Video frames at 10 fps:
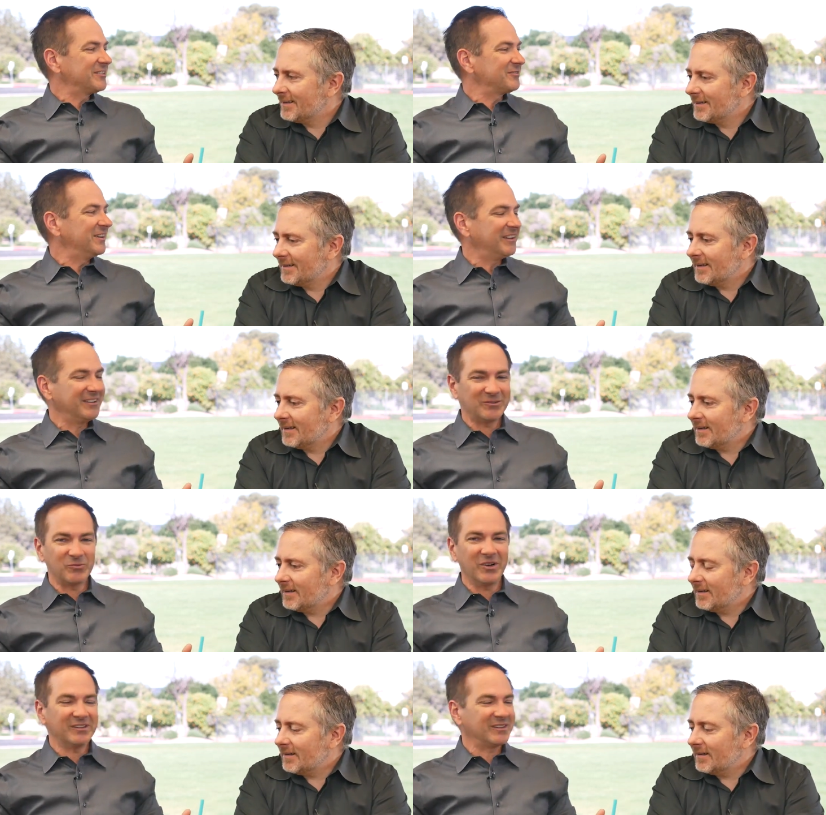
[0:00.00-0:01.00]
Speaker 1: as fun as
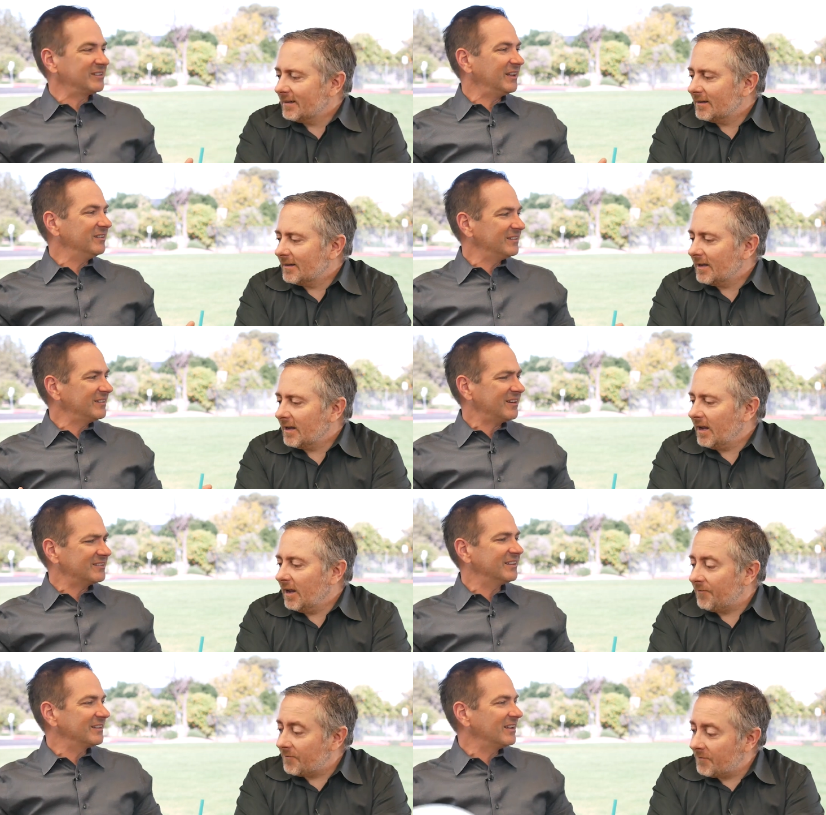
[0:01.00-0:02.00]
weird as it sounds is
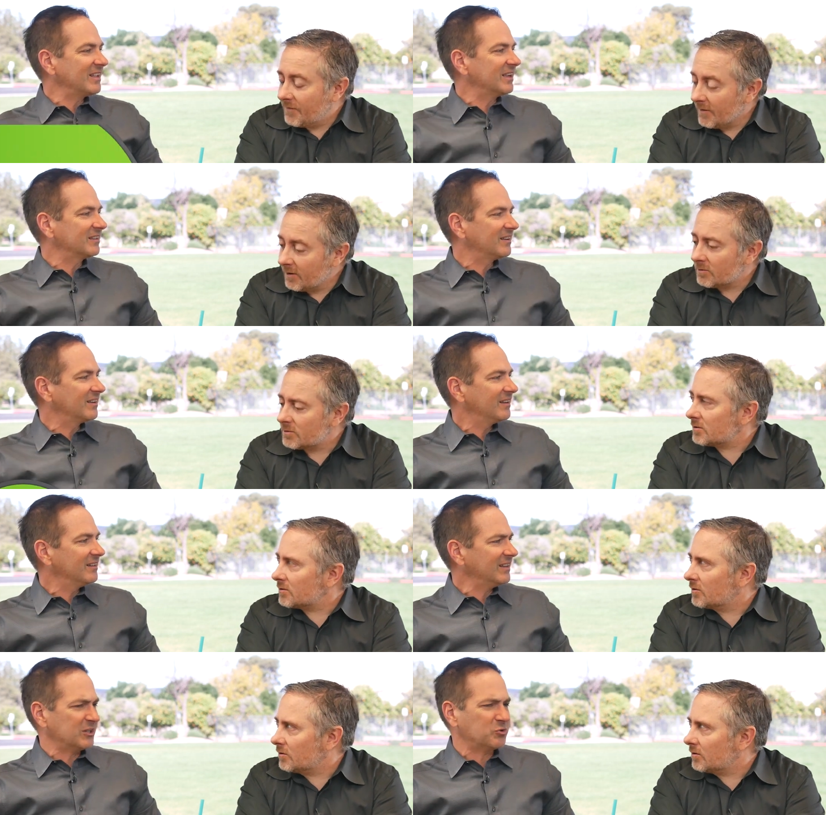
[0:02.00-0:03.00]
actually it it's
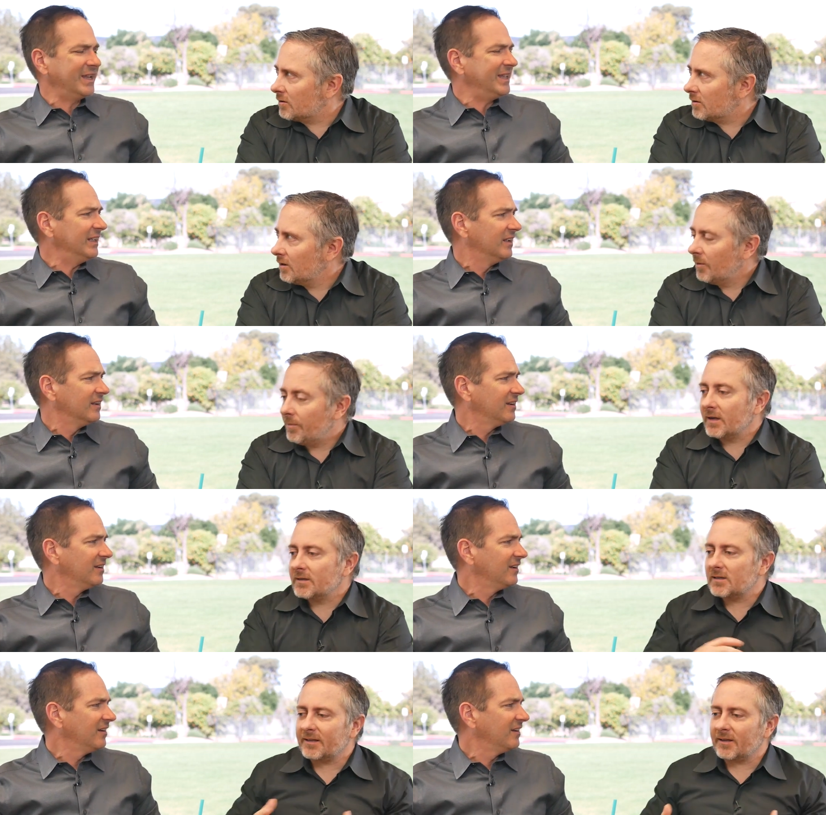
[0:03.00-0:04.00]
feels, like it's like a Twinkie
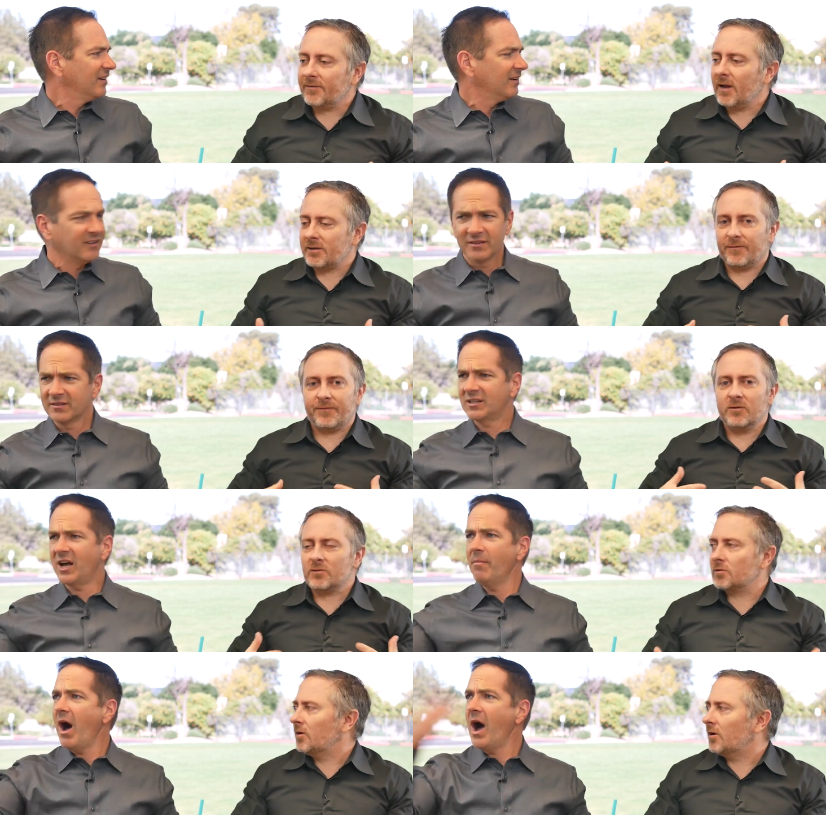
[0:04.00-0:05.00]
because it's like the flesh. It feels
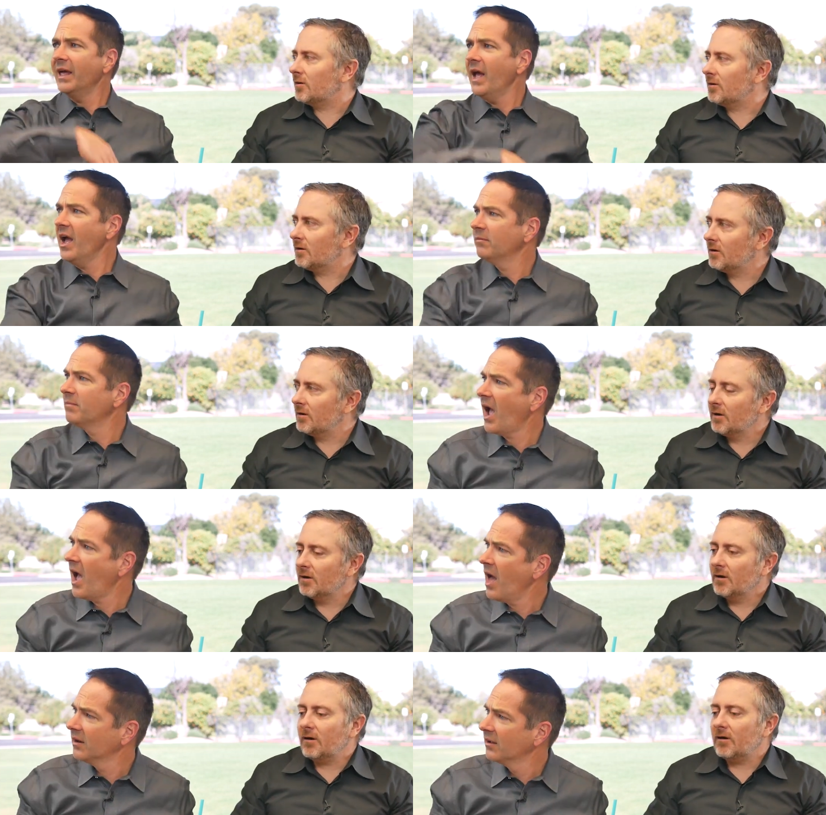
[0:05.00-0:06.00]
come good. Come on in,
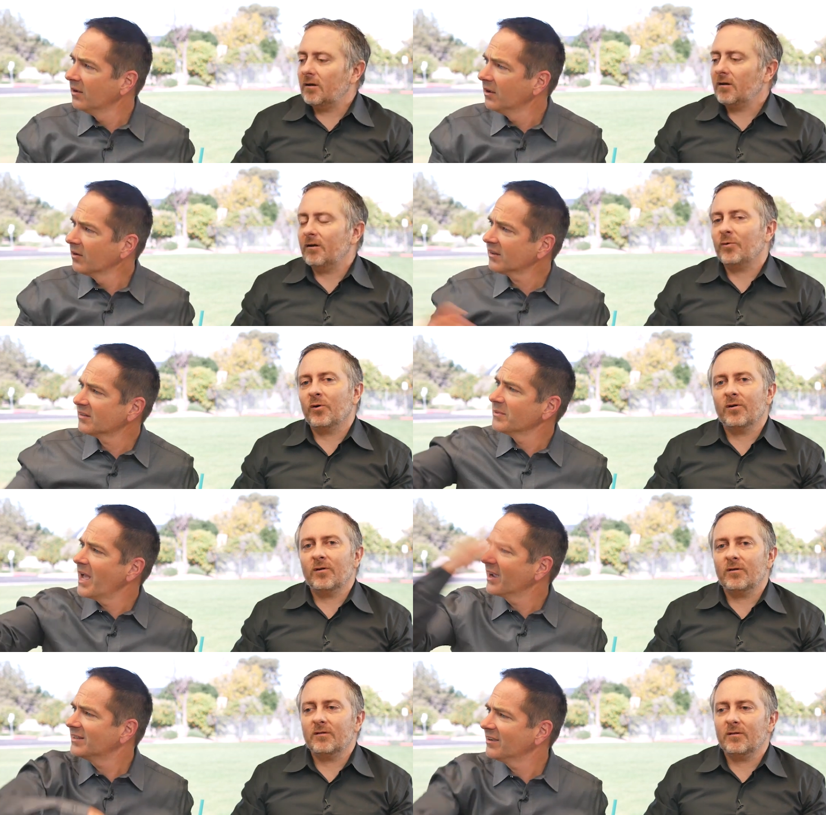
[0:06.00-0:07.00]
man.
Speaker 2: Oh, get boy. some
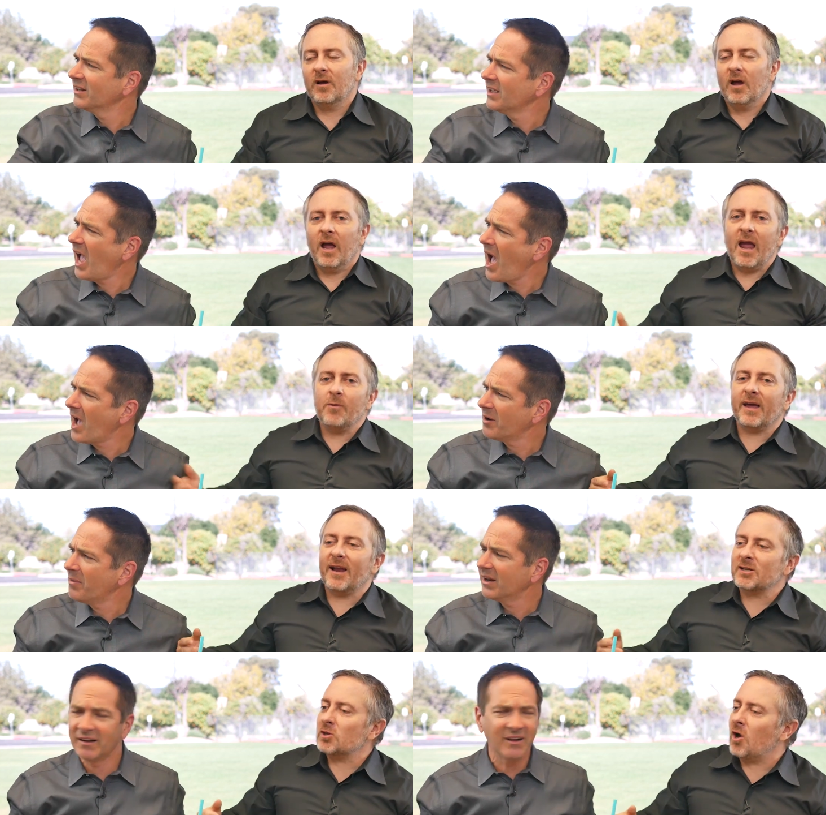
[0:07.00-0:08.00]
negativity. Hey, we
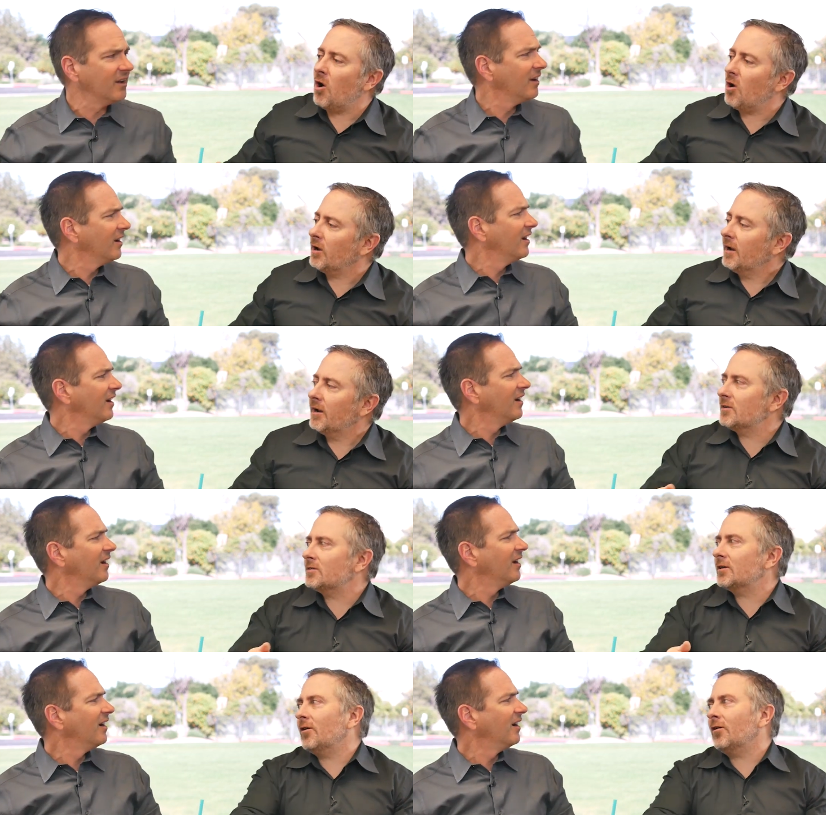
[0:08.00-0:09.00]
got a song.
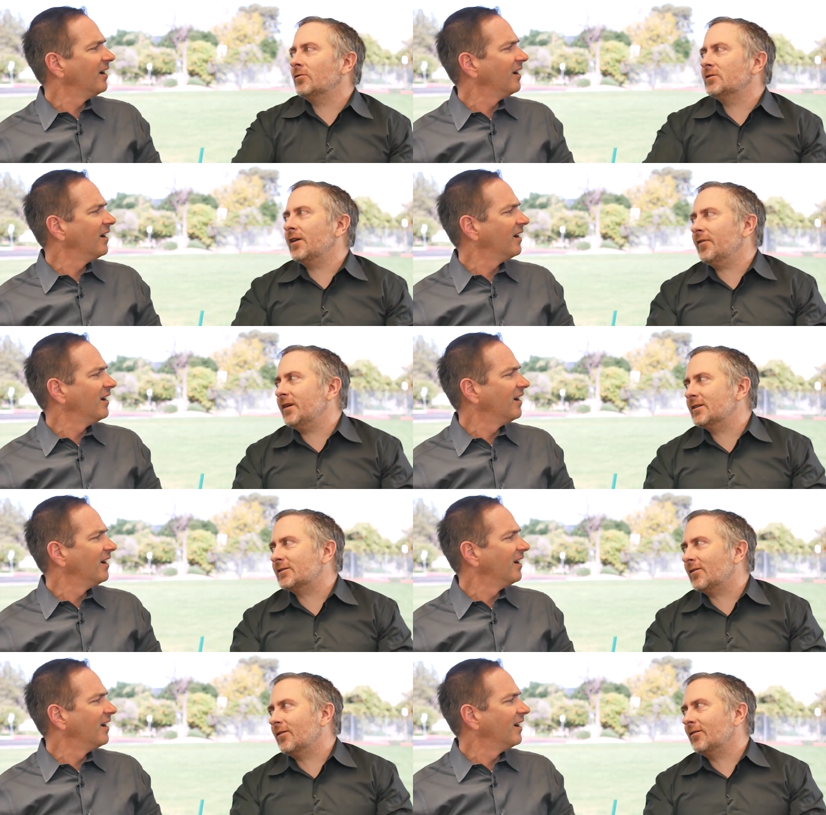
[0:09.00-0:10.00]
Here's the old Tiffany
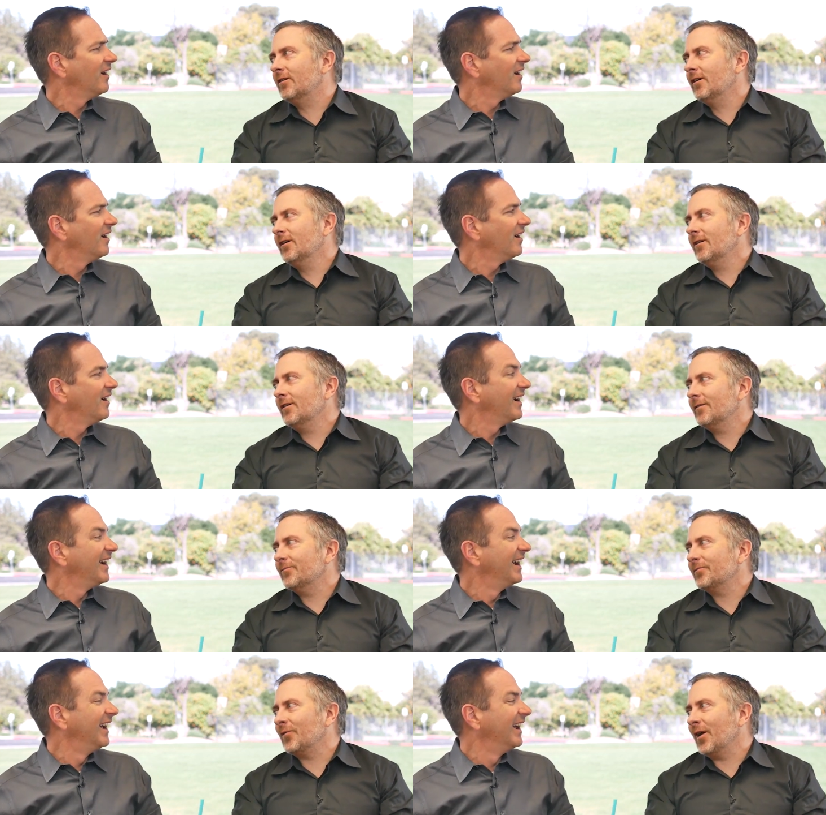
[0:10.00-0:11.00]
song.
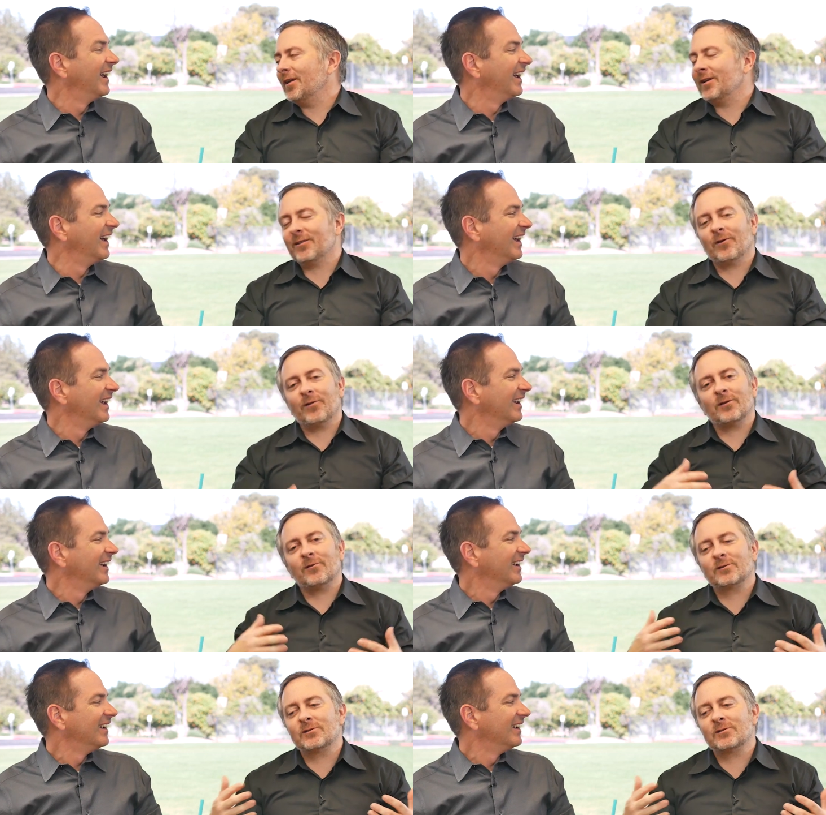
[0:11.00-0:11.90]
Right, and you throw the whole